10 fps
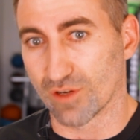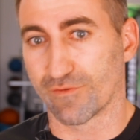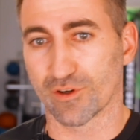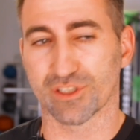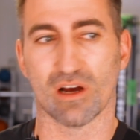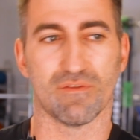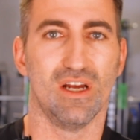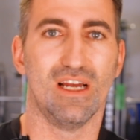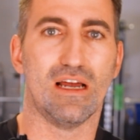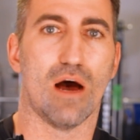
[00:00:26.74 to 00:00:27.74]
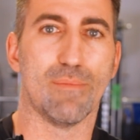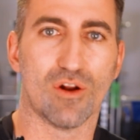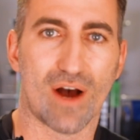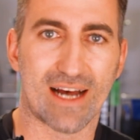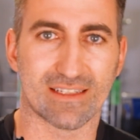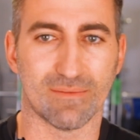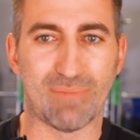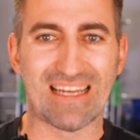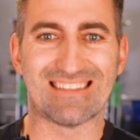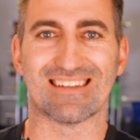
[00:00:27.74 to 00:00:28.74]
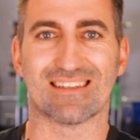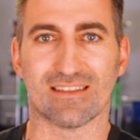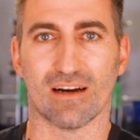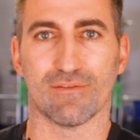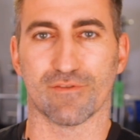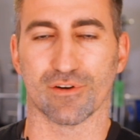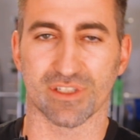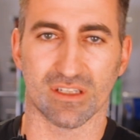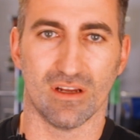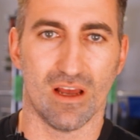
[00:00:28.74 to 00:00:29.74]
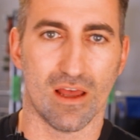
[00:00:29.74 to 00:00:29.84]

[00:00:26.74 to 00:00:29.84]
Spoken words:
So first off, amino acids, basic stuff first.